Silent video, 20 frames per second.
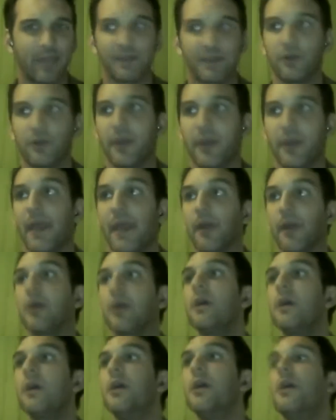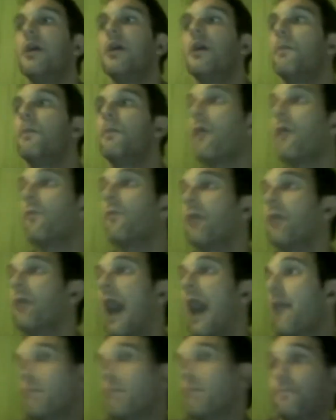I don't care. But when
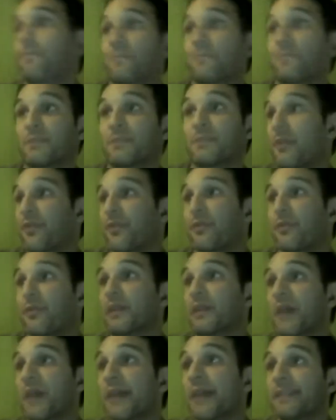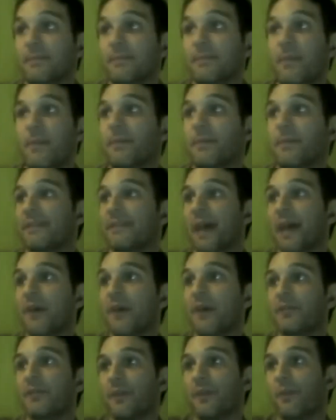I spent 3 nights at my buddy's
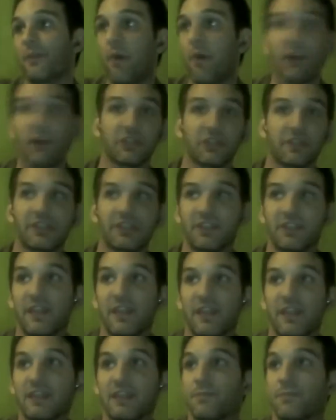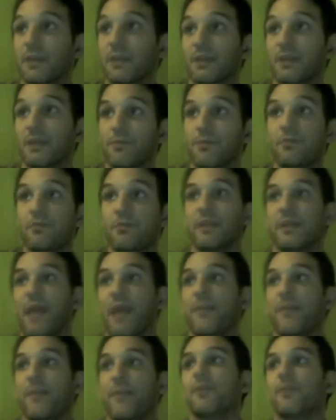house, like watching these things, being completely
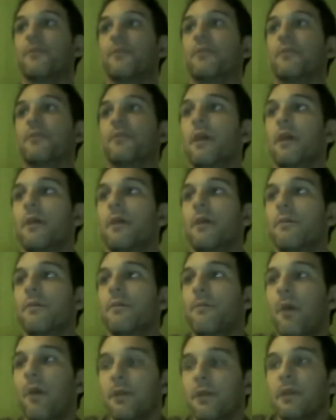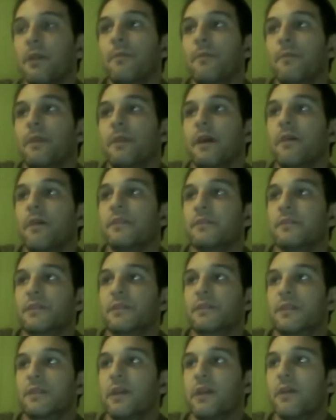enamored, partly
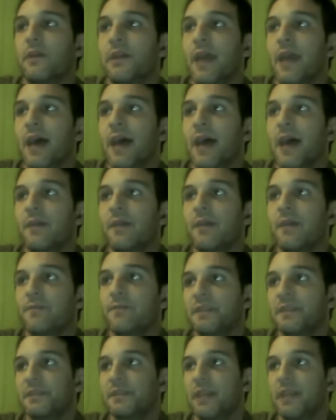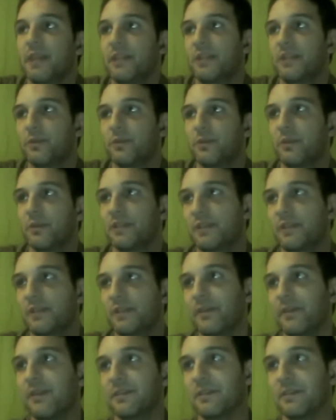because he had a 60-inch 3D
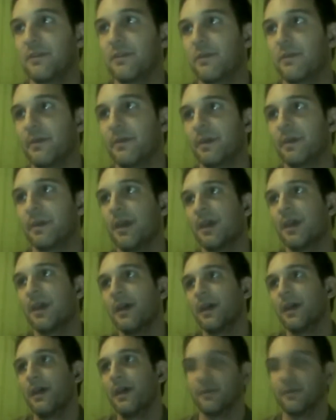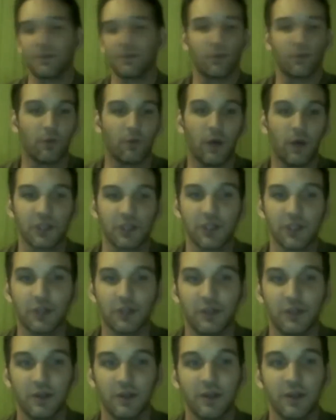TV, so it was cool to watch it
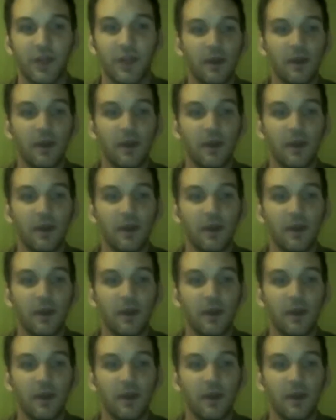on.